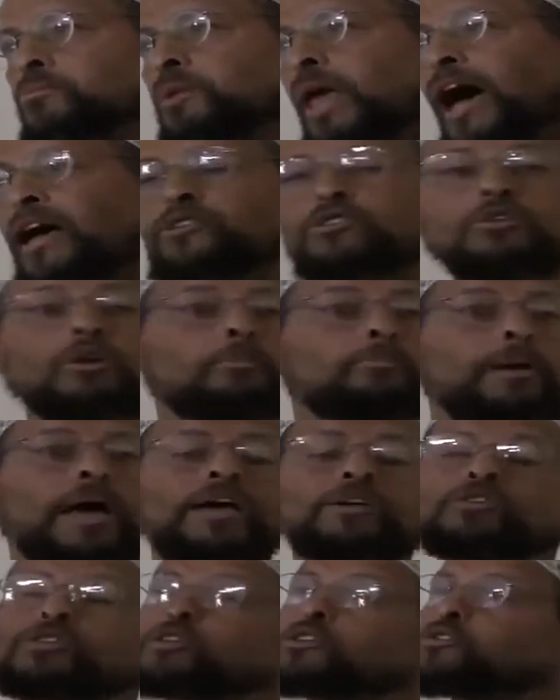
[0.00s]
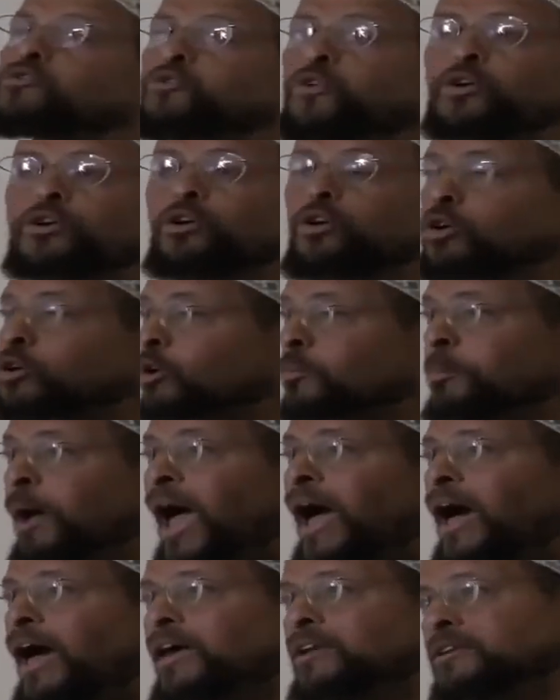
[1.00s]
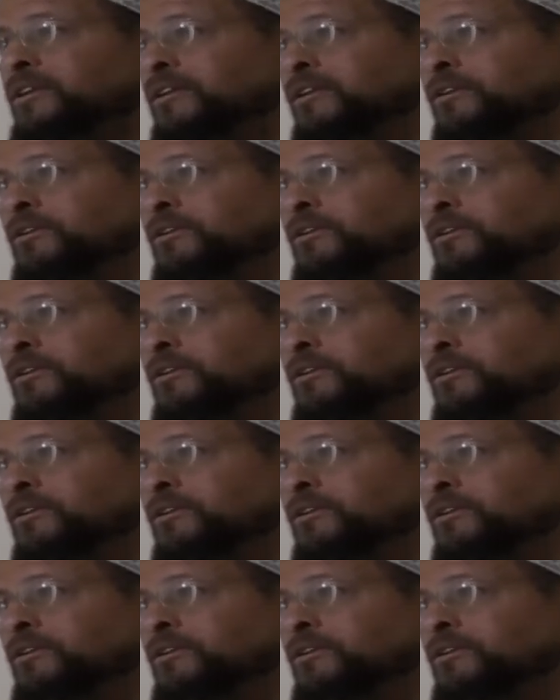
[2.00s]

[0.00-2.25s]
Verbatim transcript: That's the basis for good or bad.